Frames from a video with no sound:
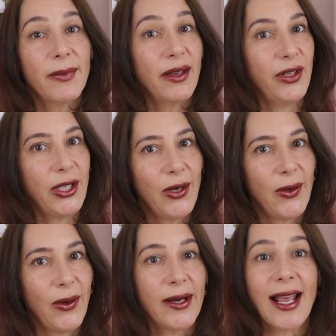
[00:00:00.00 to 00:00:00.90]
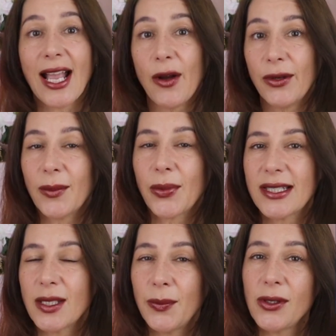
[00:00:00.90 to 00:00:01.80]
my video on accounting
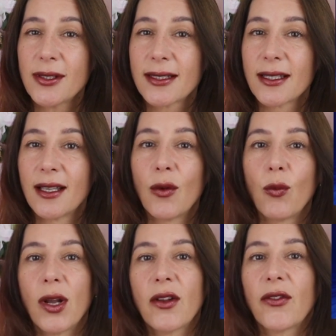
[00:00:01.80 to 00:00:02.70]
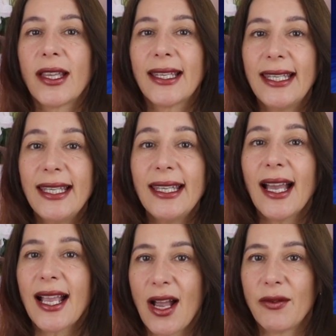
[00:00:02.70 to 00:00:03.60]
principles? One of the key
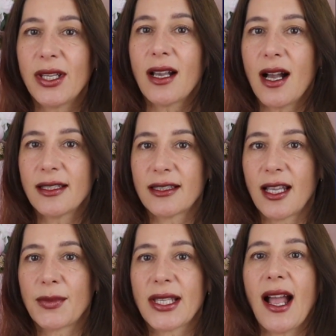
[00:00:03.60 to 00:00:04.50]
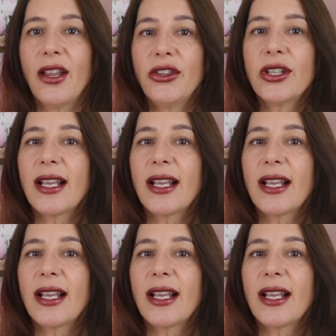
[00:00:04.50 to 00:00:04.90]
accounting concepts under